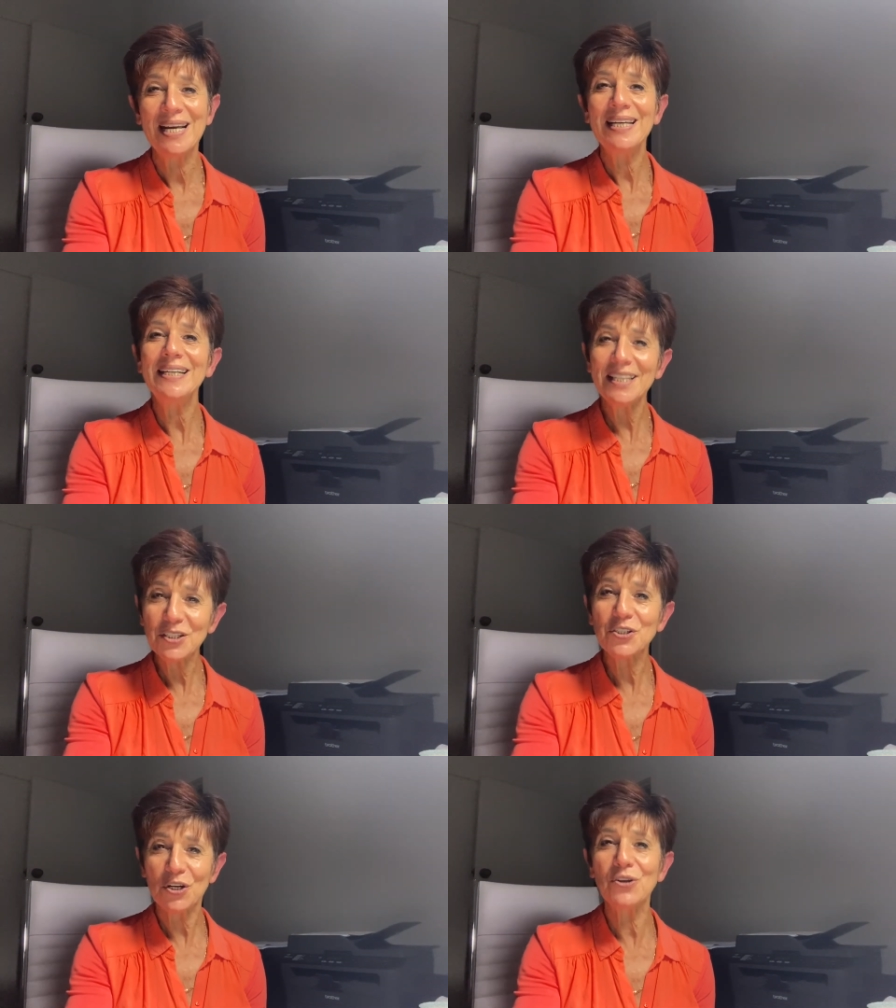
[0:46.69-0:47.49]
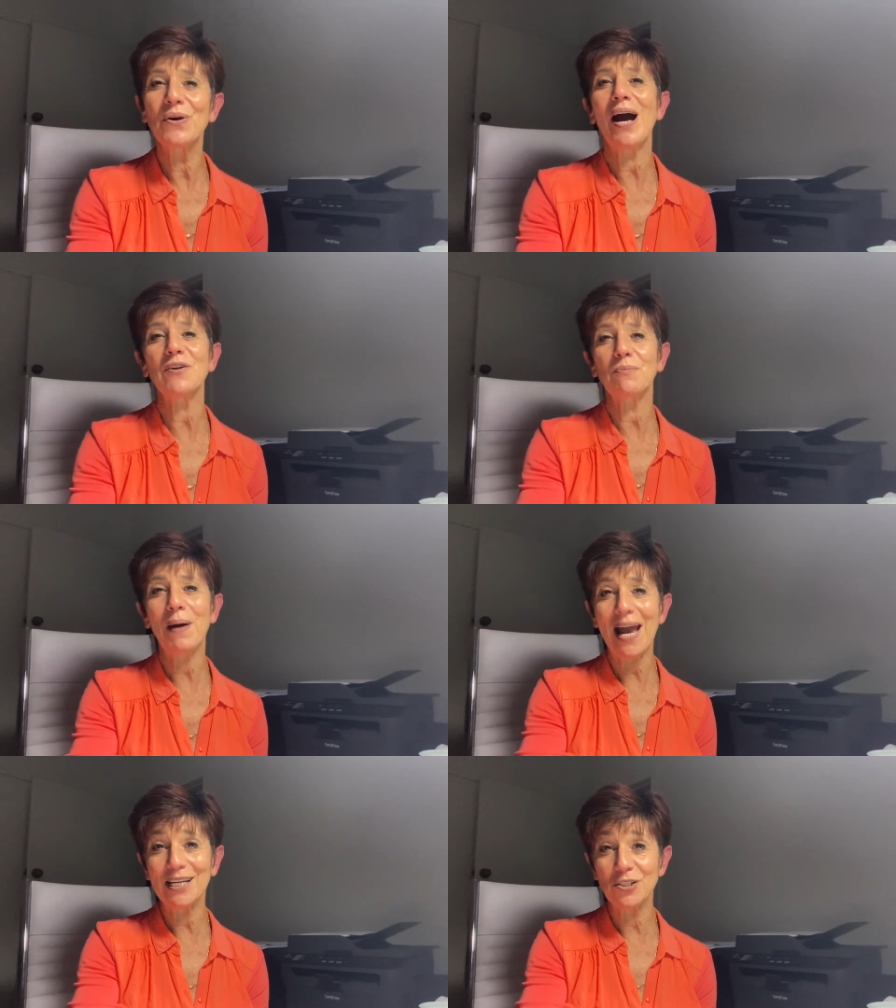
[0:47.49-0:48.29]
Let us show you how to
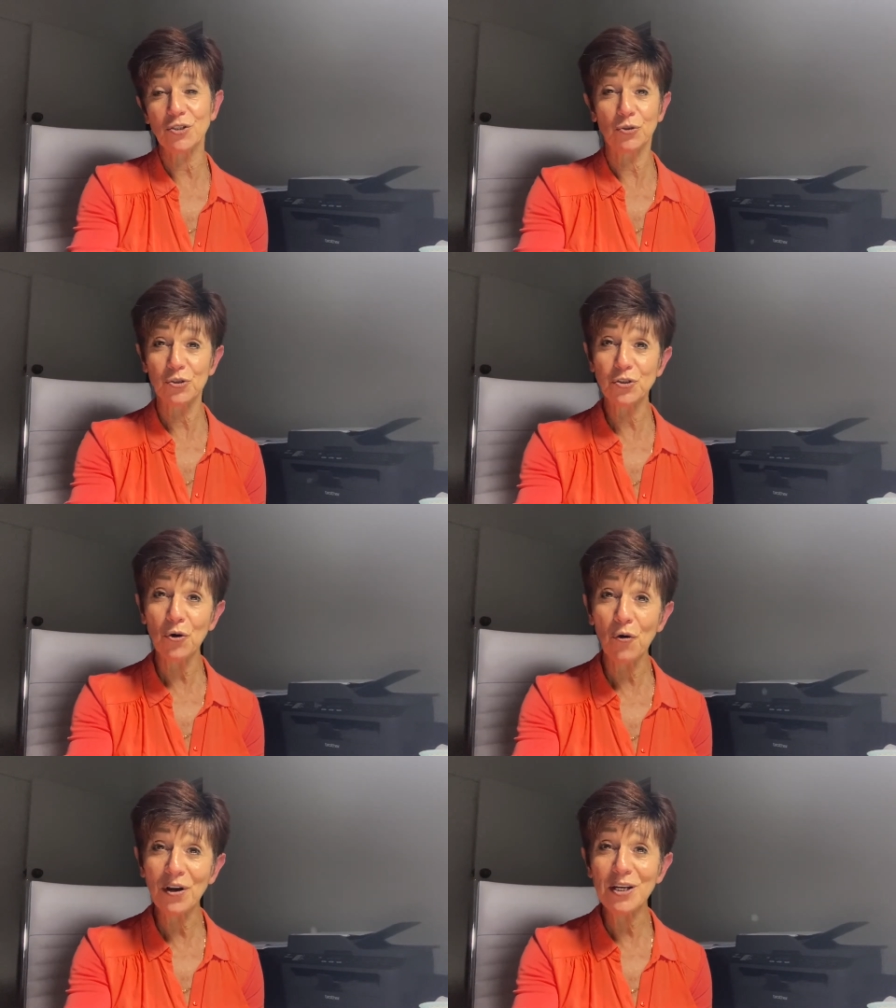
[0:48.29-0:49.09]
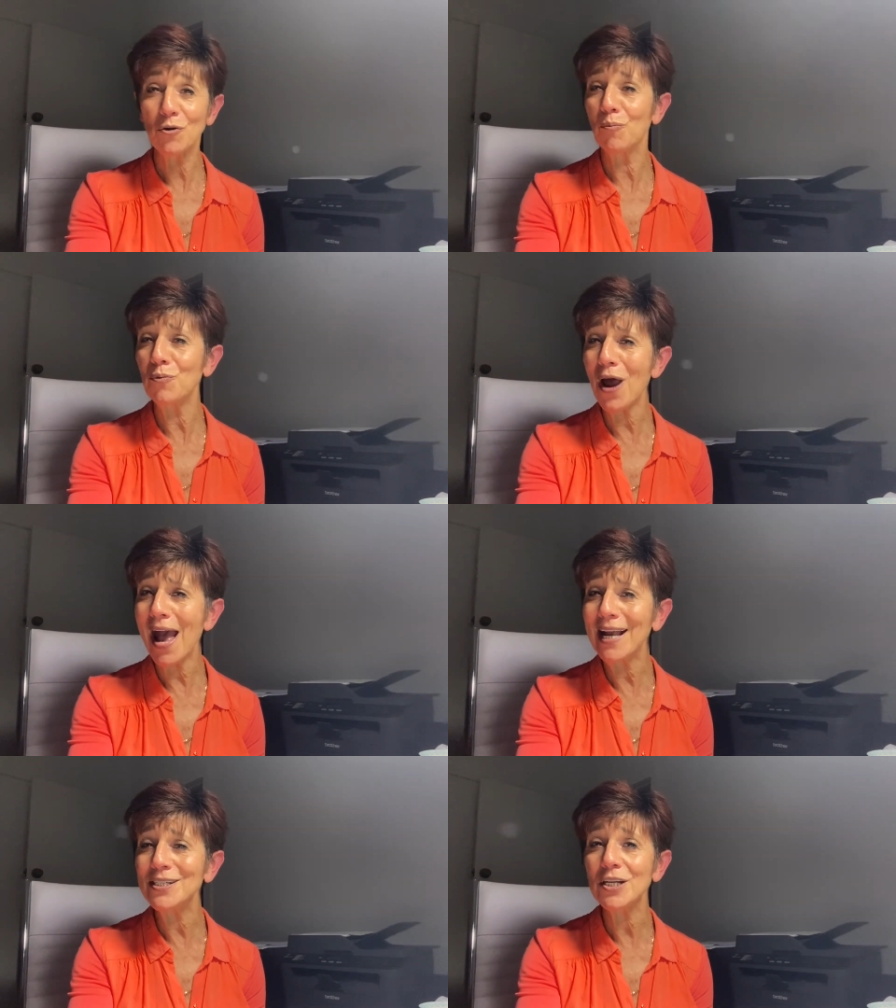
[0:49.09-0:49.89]
package your story, your
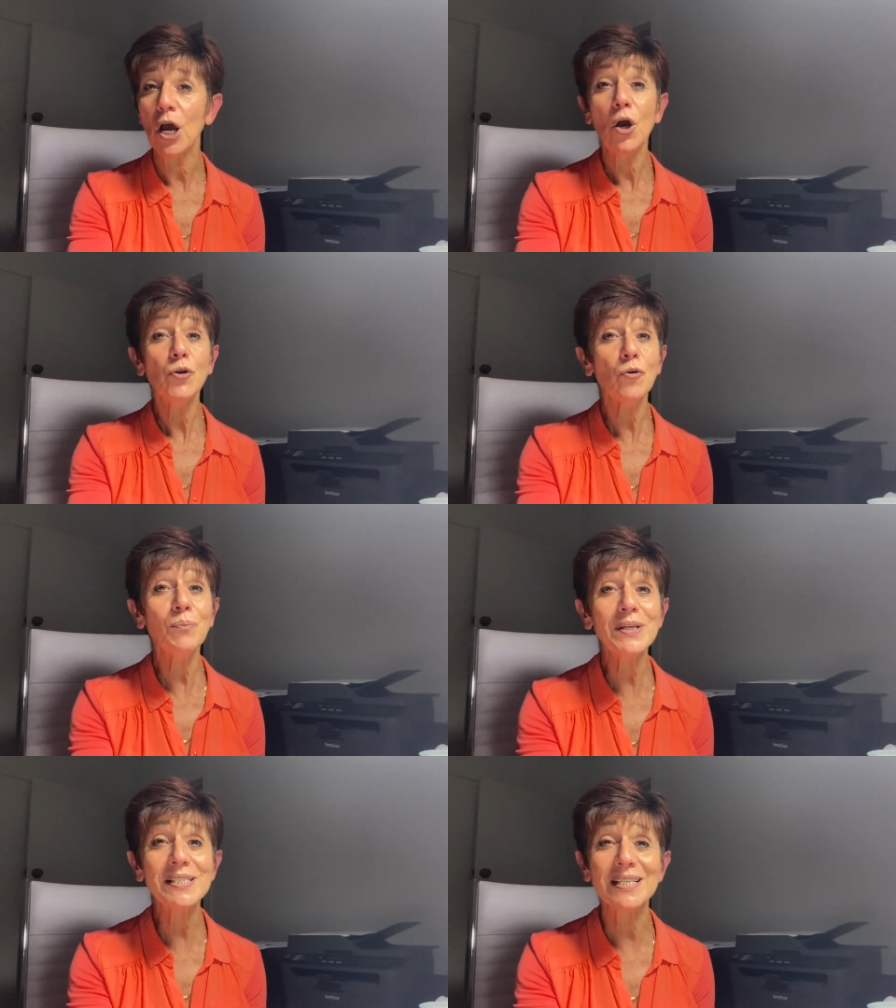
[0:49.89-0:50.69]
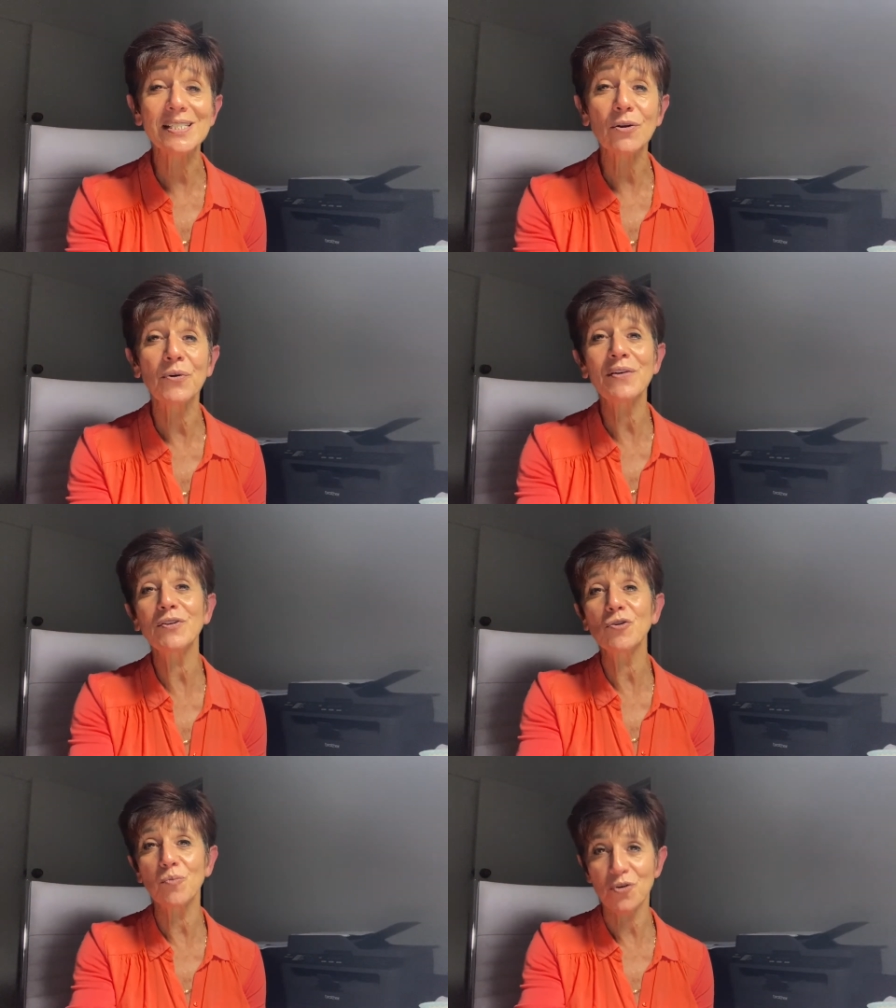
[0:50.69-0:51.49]
brand, your business, or even
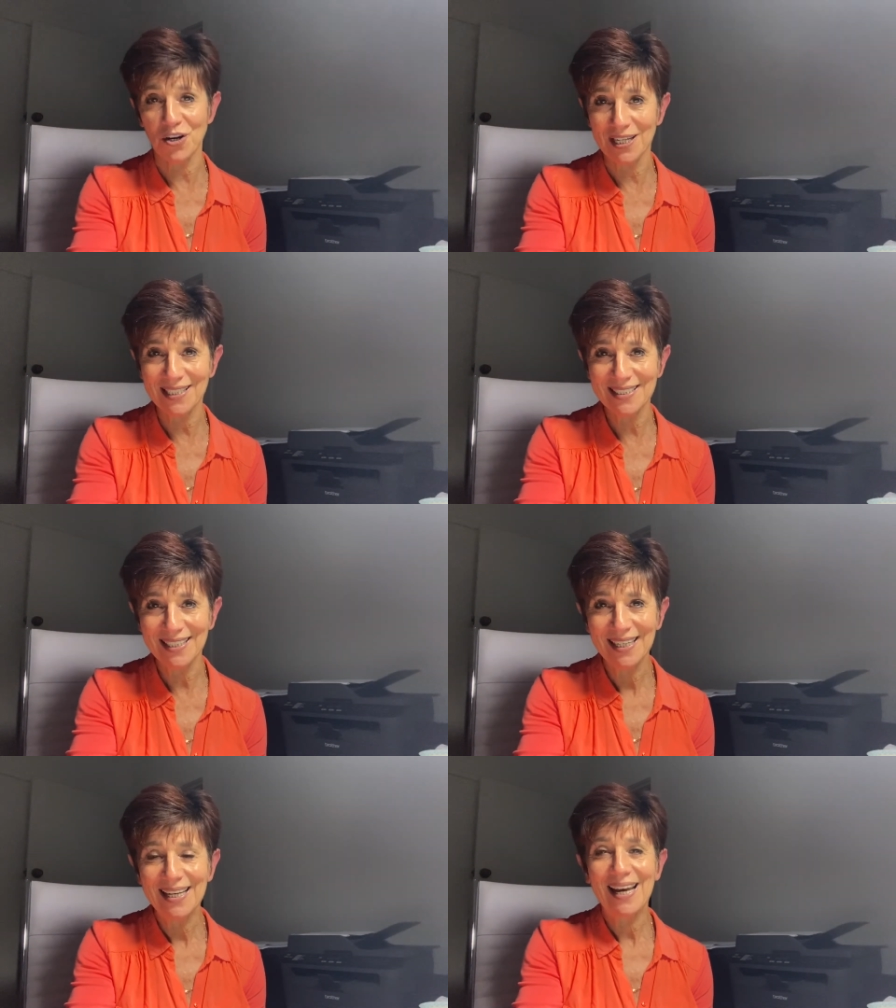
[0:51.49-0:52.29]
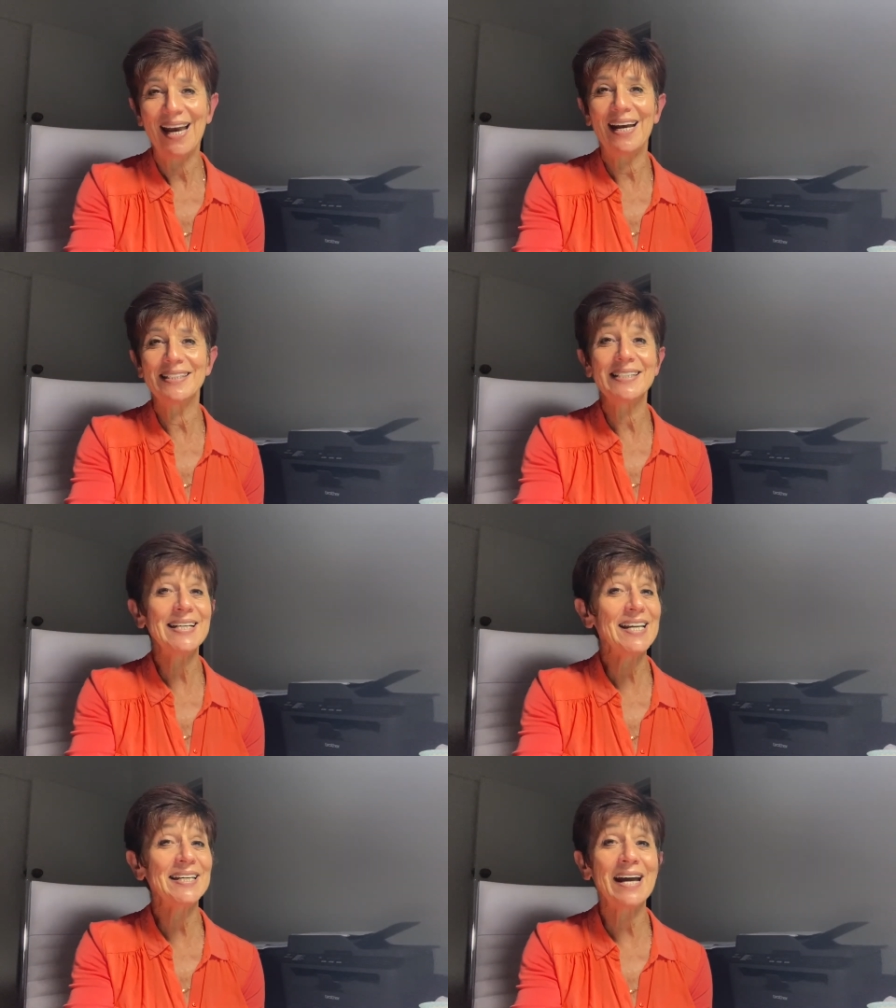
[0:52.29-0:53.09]
your product, and
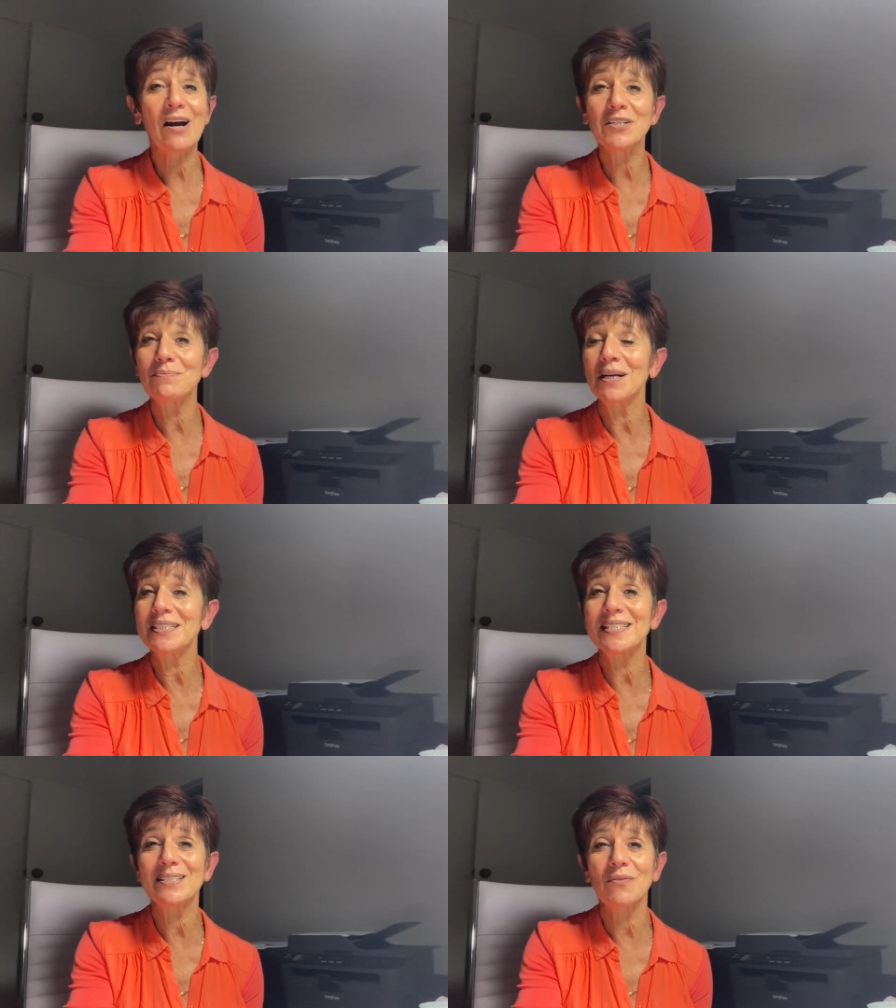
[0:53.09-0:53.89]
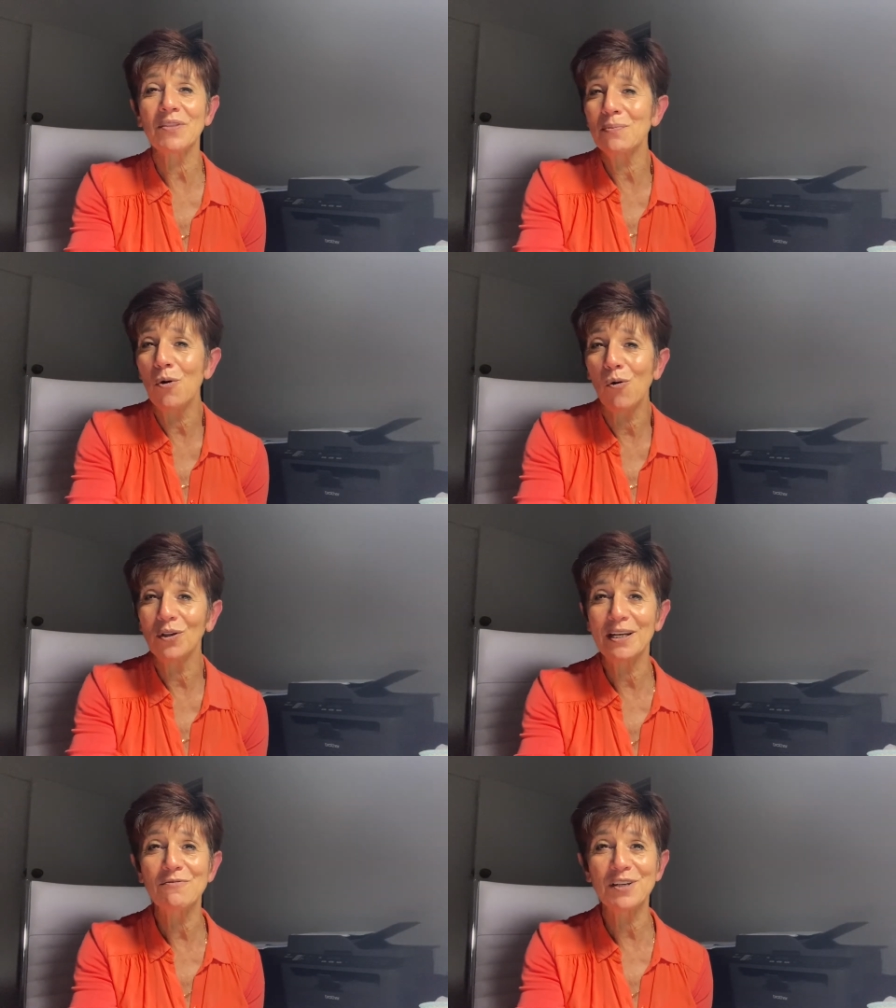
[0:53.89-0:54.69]
get it out amongst them all
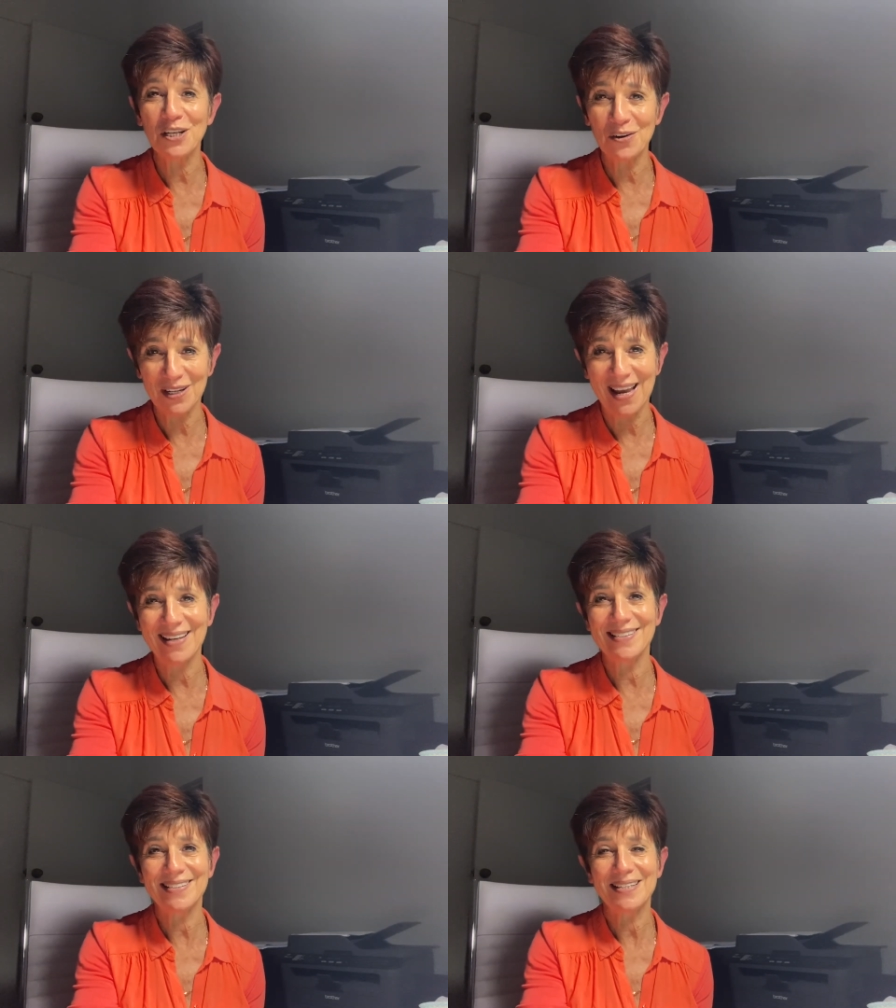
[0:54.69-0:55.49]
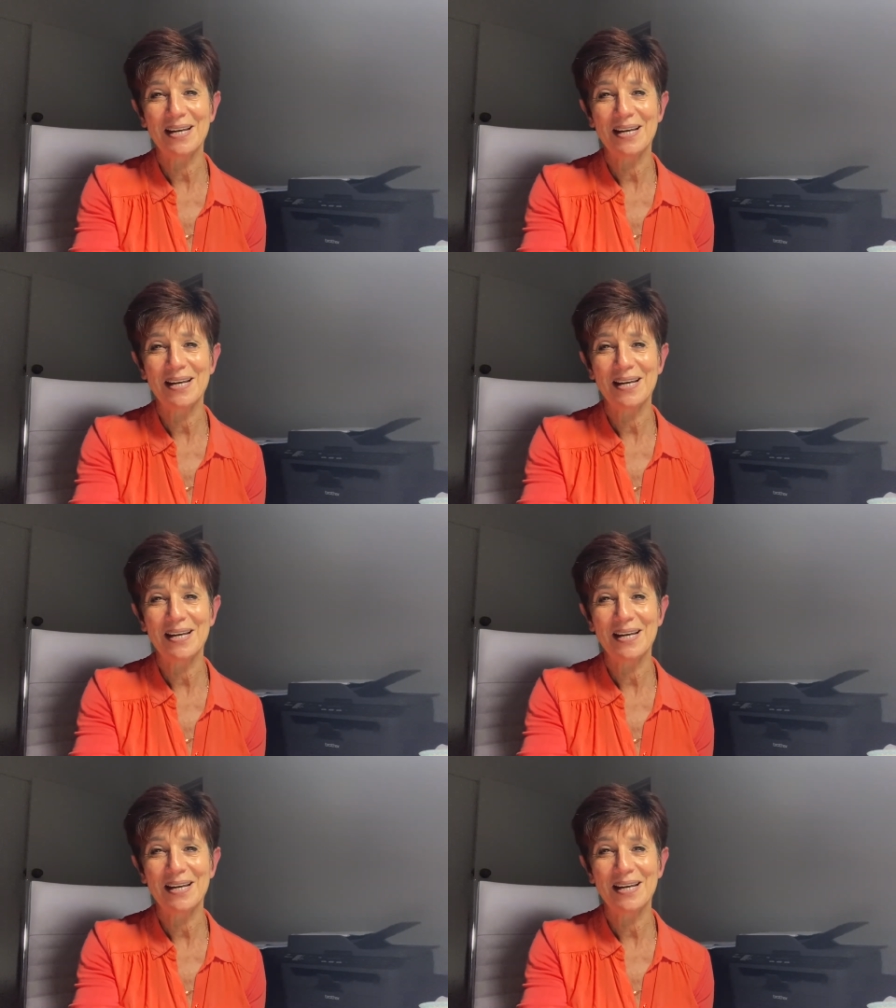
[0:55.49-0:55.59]
in video land.